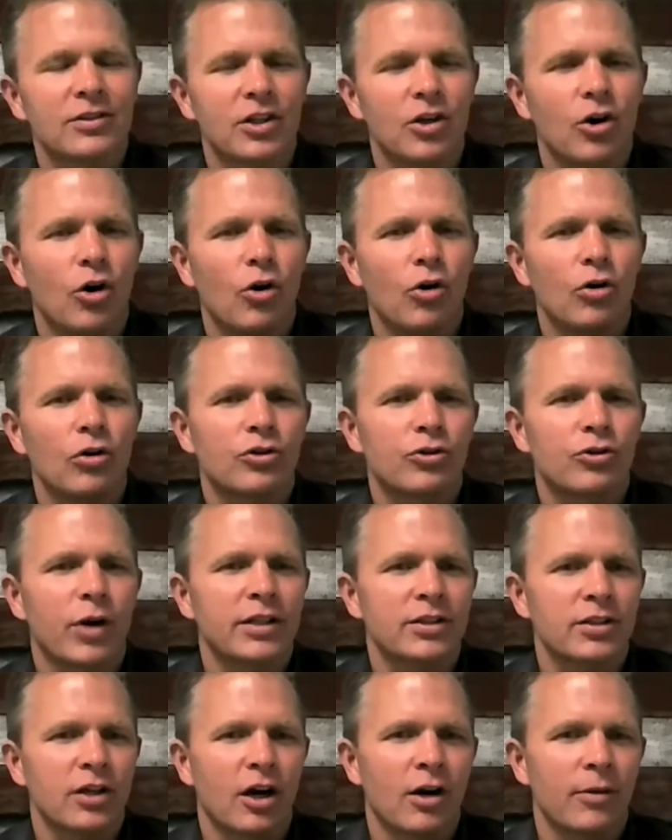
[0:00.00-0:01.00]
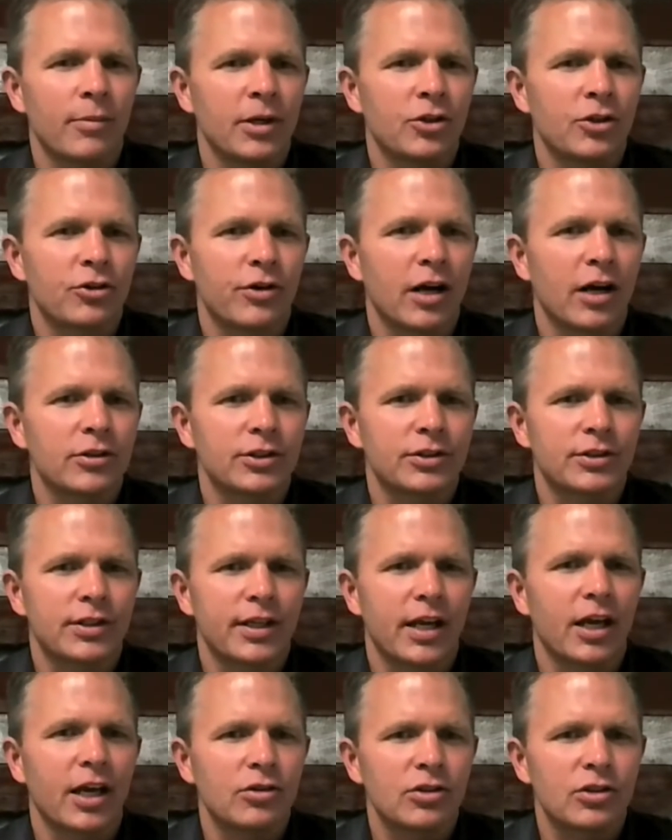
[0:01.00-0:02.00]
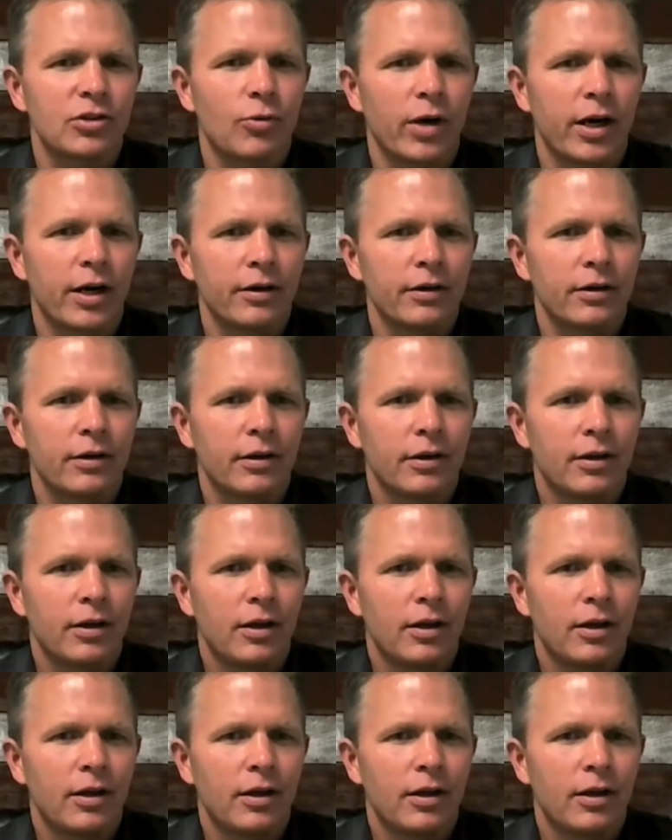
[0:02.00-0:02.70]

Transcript: the old dress army trousers that I used to wear